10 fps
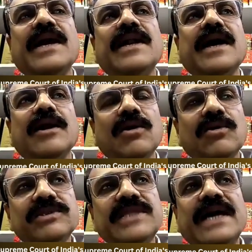And
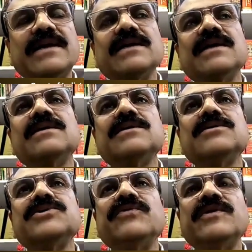along with that,
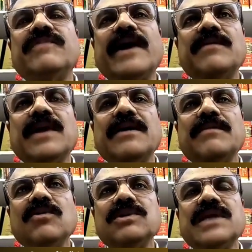you will find
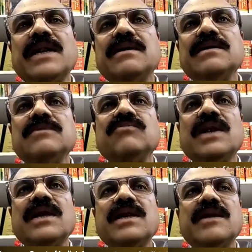my more than
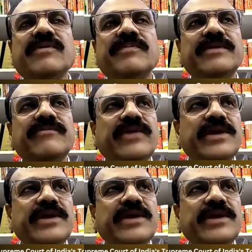150